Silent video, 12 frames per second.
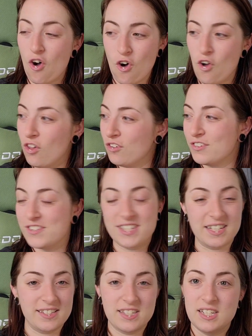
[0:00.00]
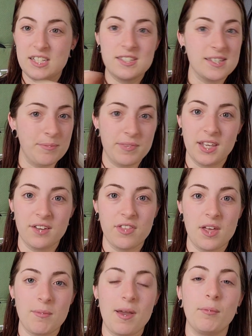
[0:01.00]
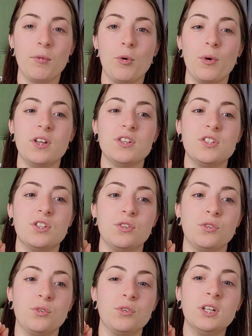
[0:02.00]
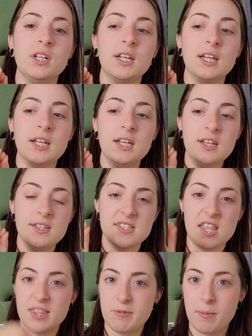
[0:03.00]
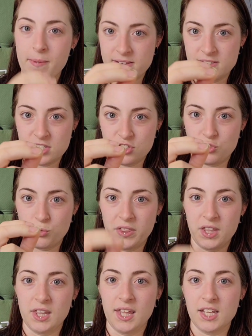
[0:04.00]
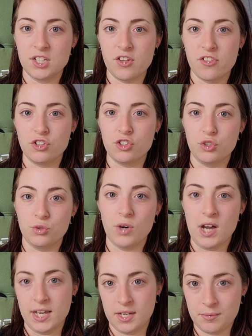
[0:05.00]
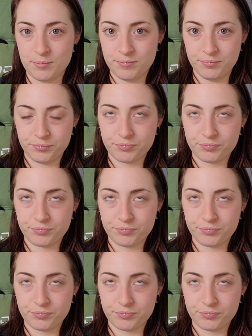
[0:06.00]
all 60 something of them, I'm going to send them a message with a link to the new item.